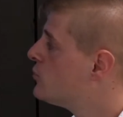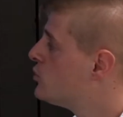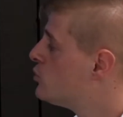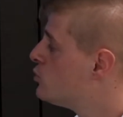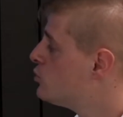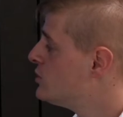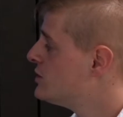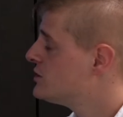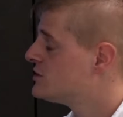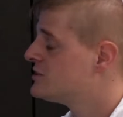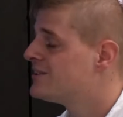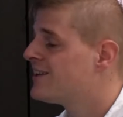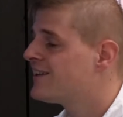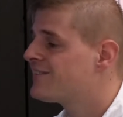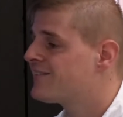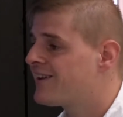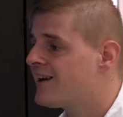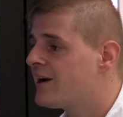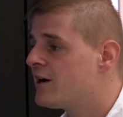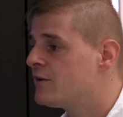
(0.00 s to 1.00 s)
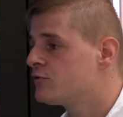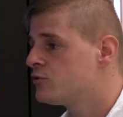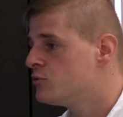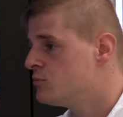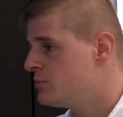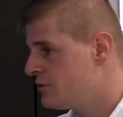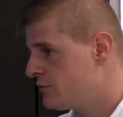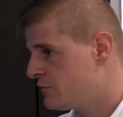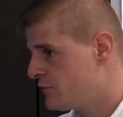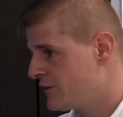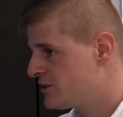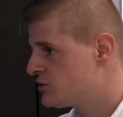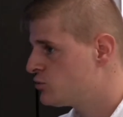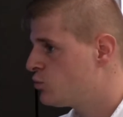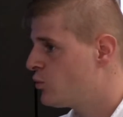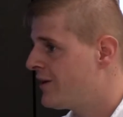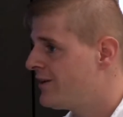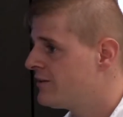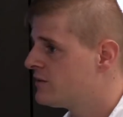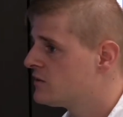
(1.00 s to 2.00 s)
The reason that they have to be
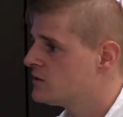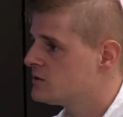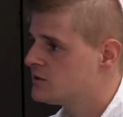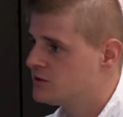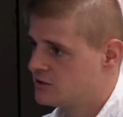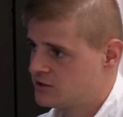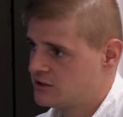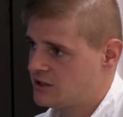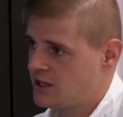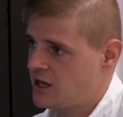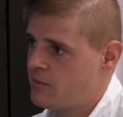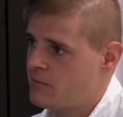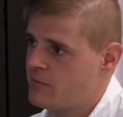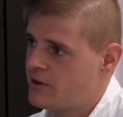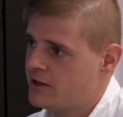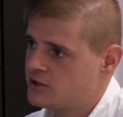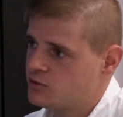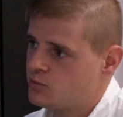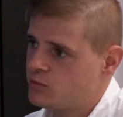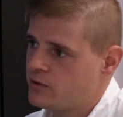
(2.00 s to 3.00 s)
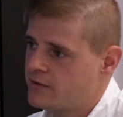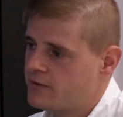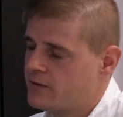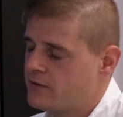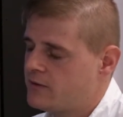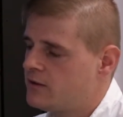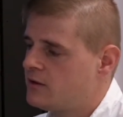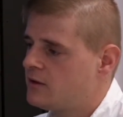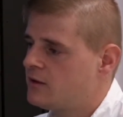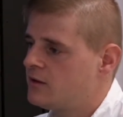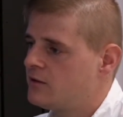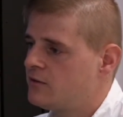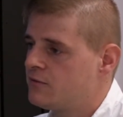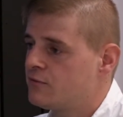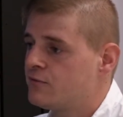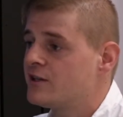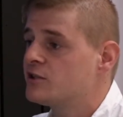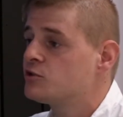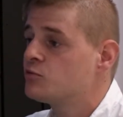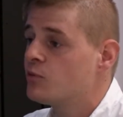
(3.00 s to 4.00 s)
fixed weight is the same as with the
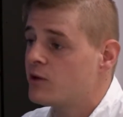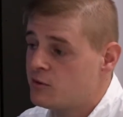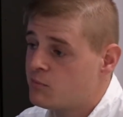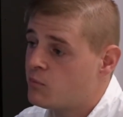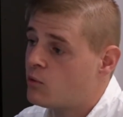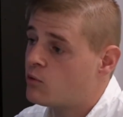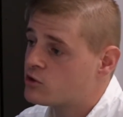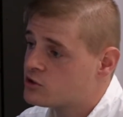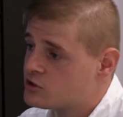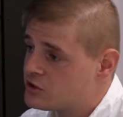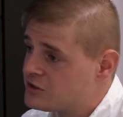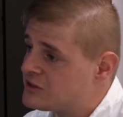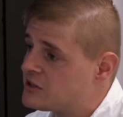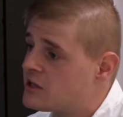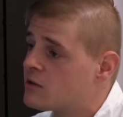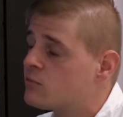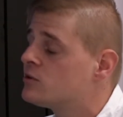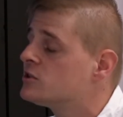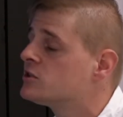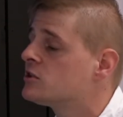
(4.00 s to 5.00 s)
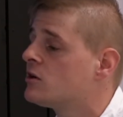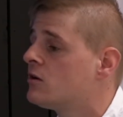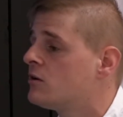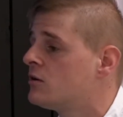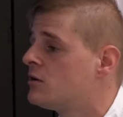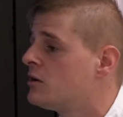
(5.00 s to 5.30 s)
fixed weight portions that we saw